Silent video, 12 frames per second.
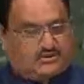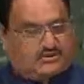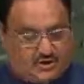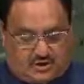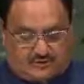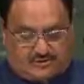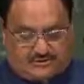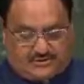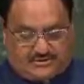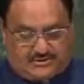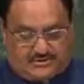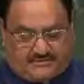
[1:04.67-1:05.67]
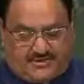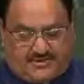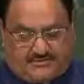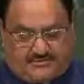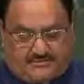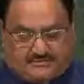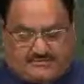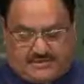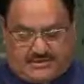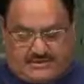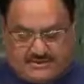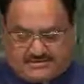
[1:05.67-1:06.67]
Strong political will
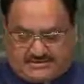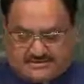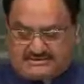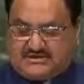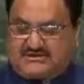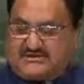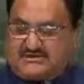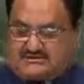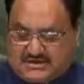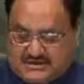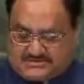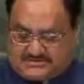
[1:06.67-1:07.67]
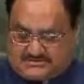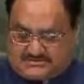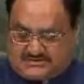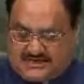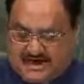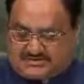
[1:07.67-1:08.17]
and concerted targeted